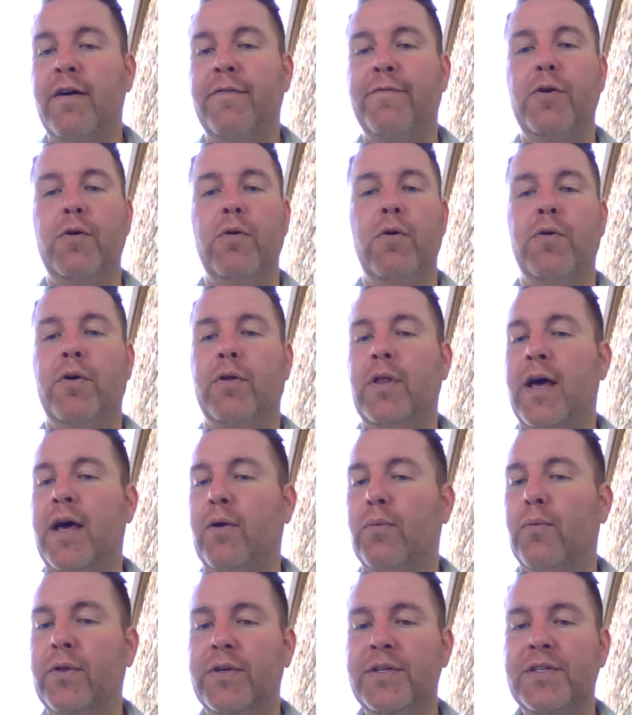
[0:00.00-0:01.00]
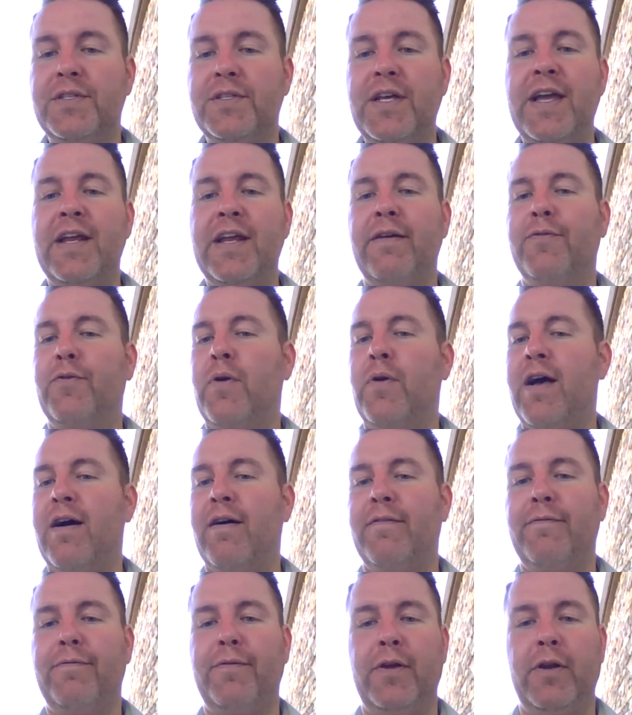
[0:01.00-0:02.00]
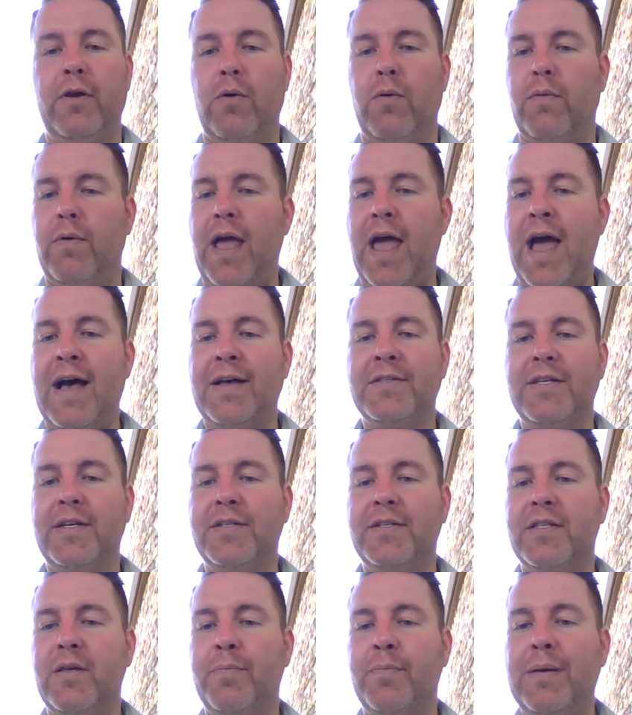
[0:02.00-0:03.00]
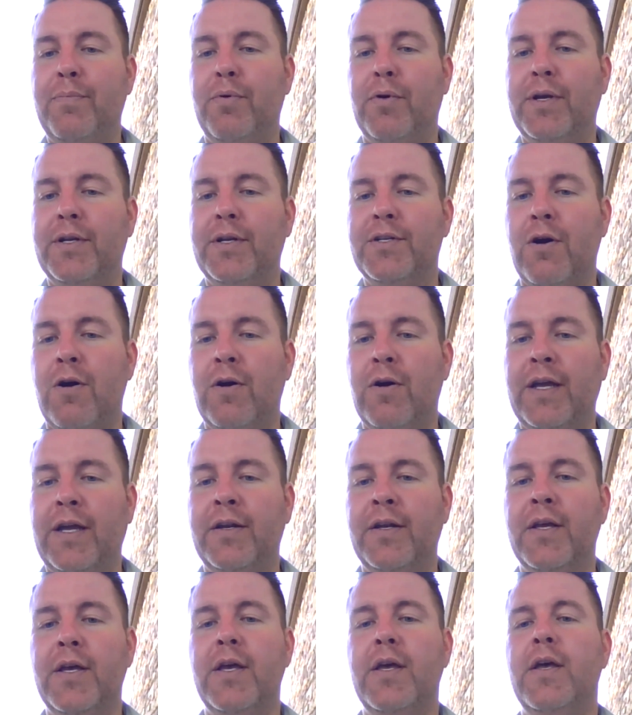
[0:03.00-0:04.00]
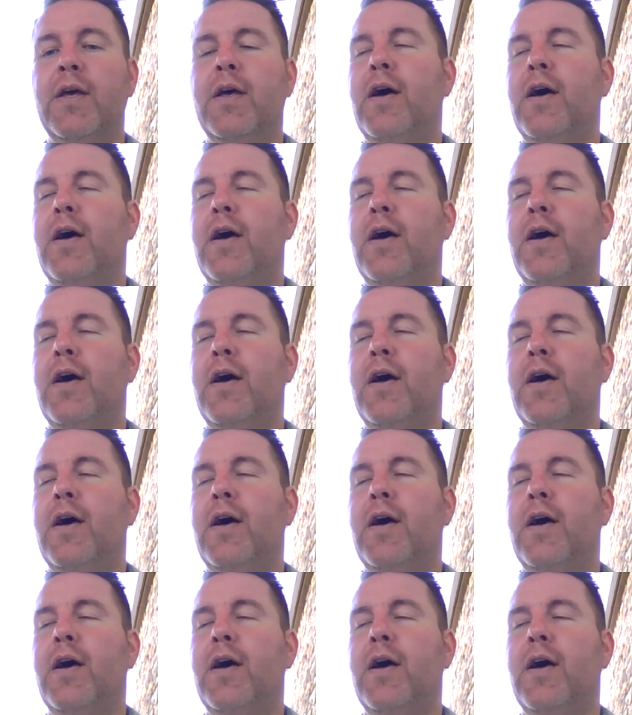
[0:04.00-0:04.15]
if you own a lot of real estate, if you have assets that people can target,